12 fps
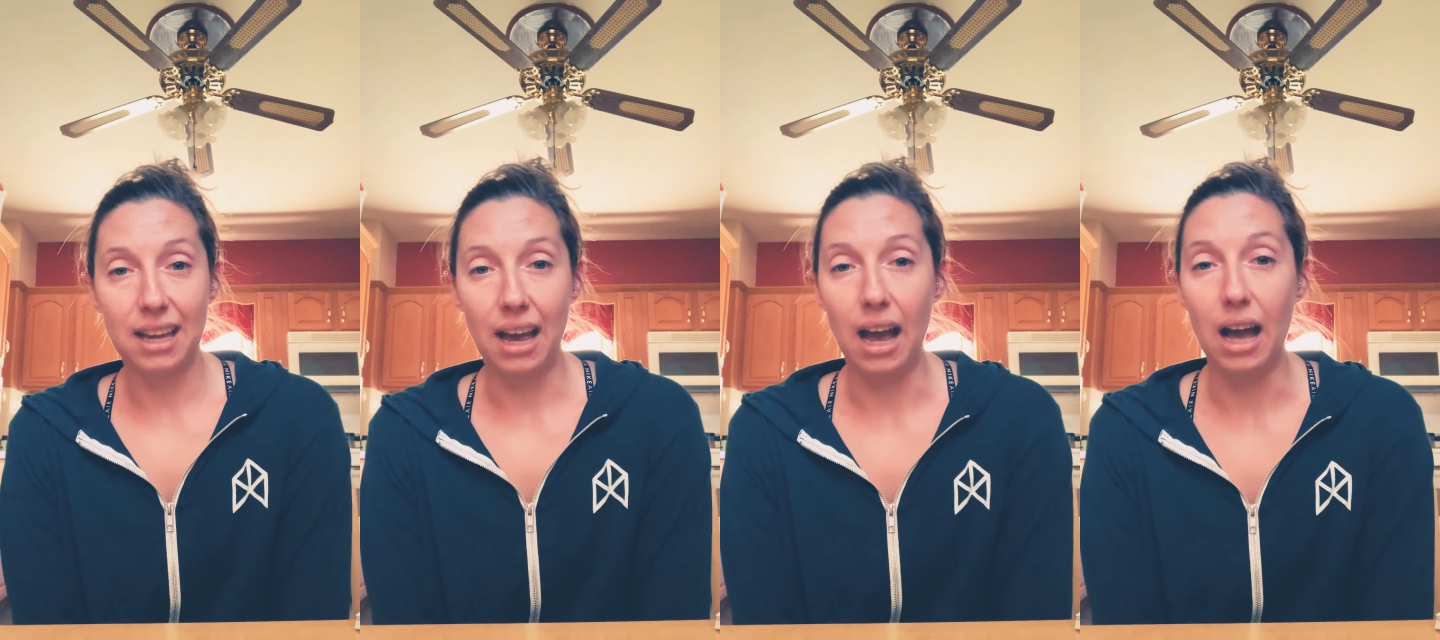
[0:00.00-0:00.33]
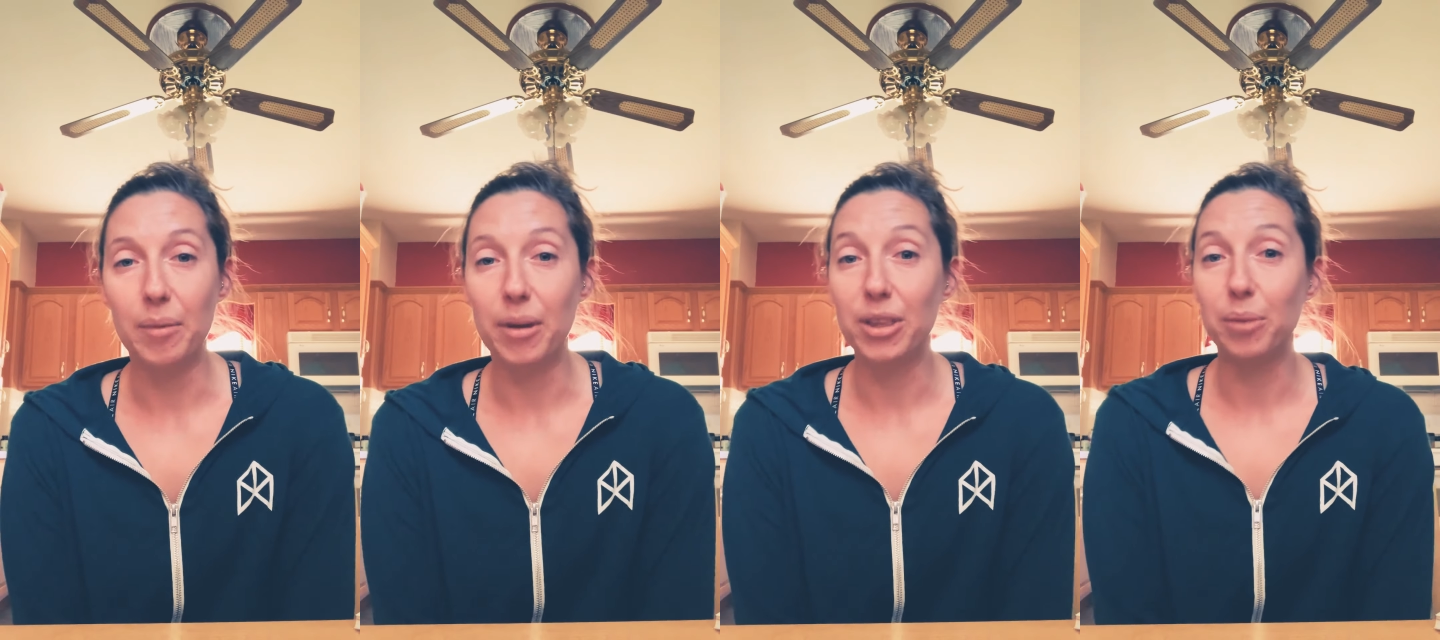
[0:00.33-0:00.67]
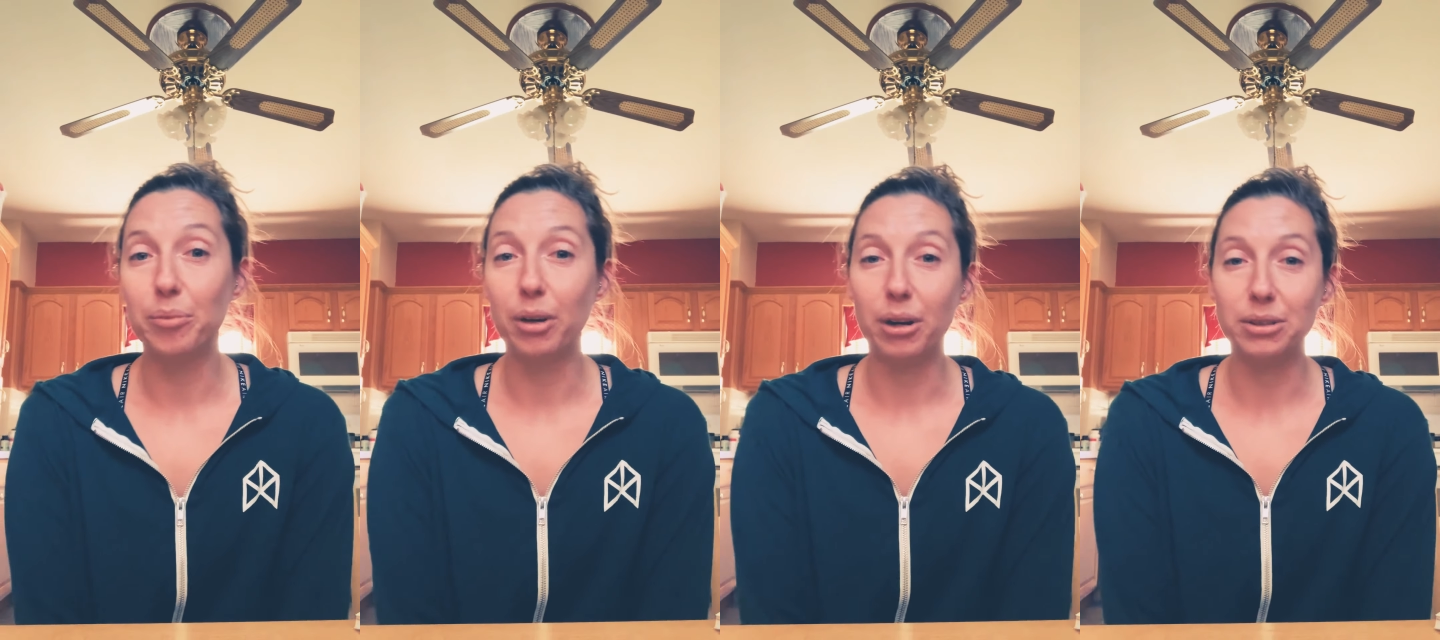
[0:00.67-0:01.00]
and the
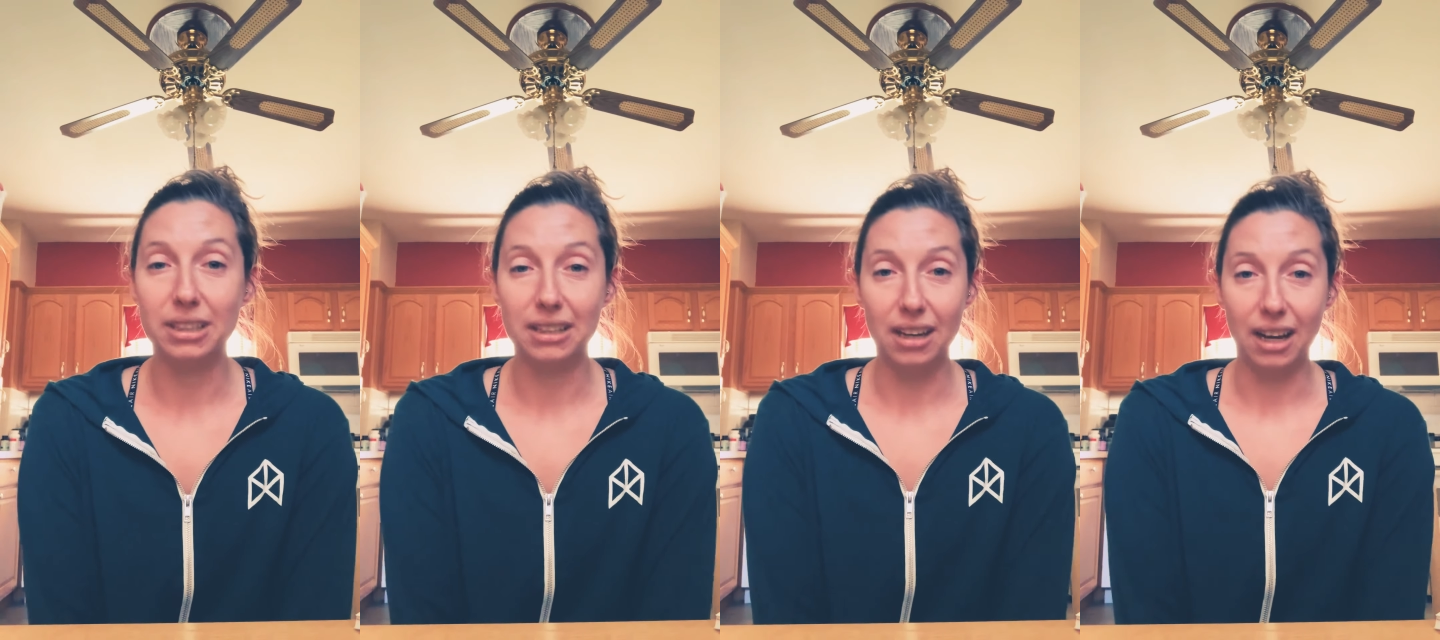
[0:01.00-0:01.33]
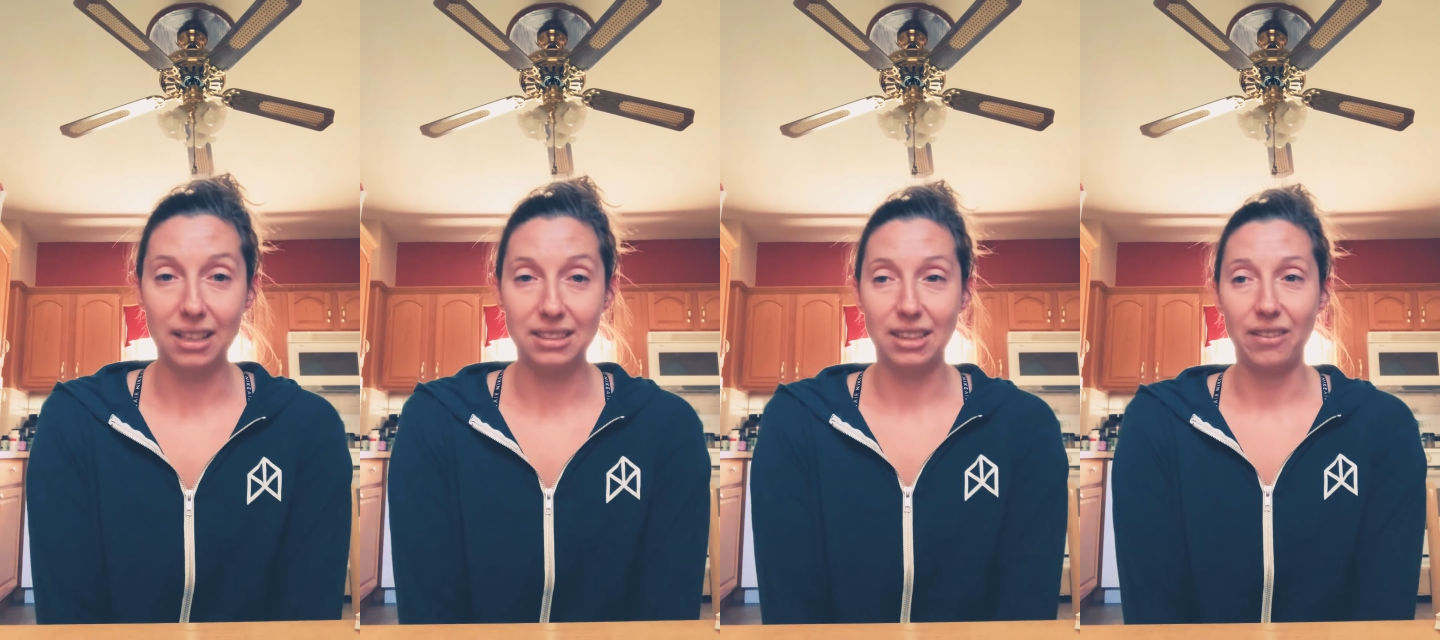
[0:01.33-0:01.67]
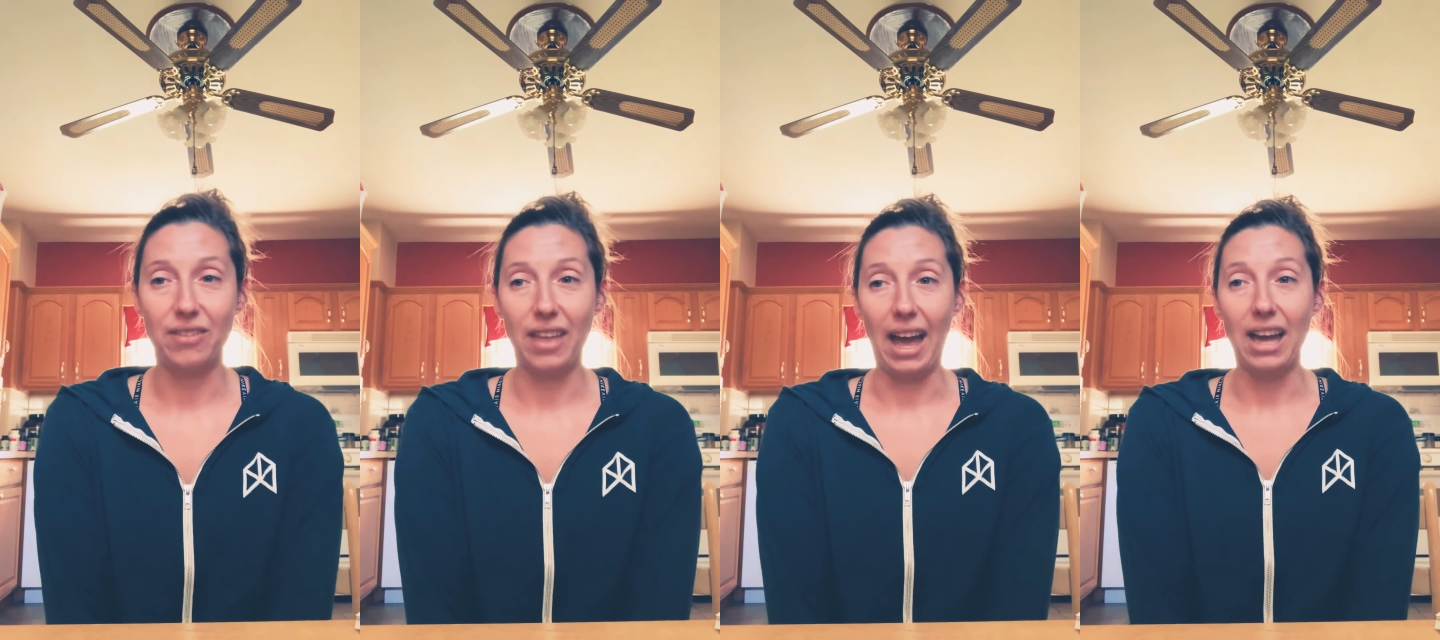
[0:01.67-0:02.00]
pros and cons
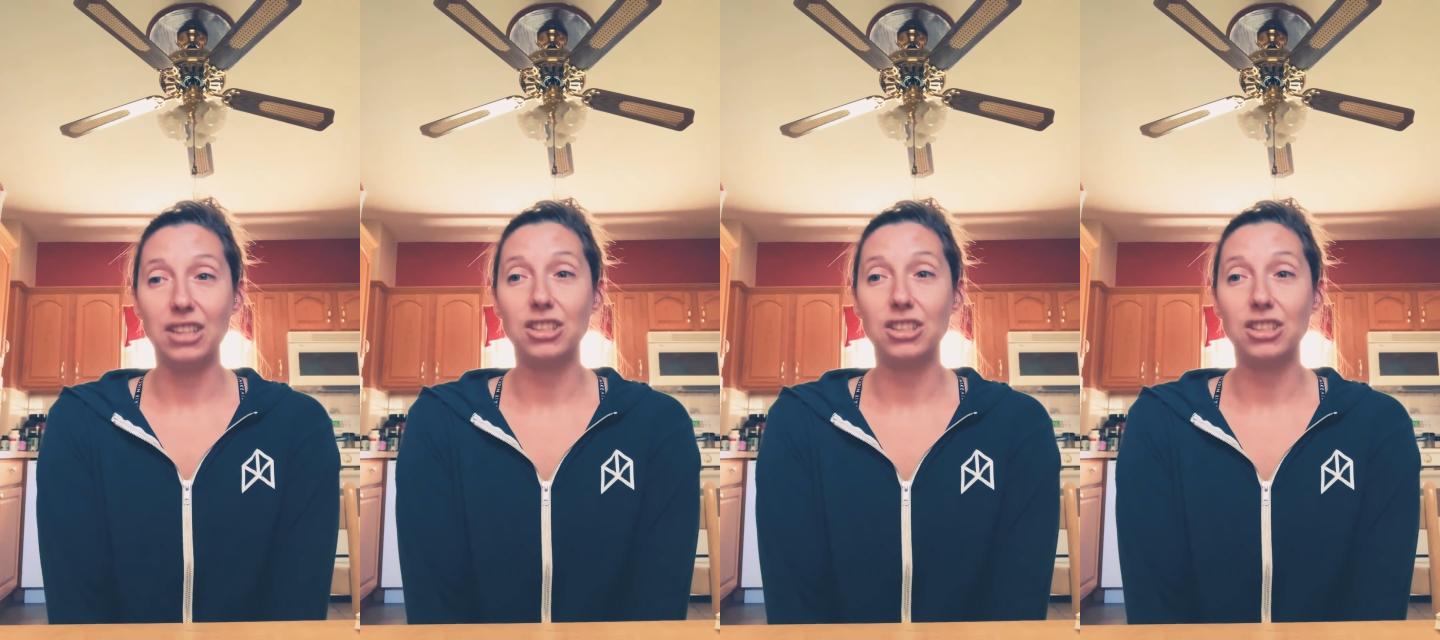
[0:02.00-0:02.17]
of that.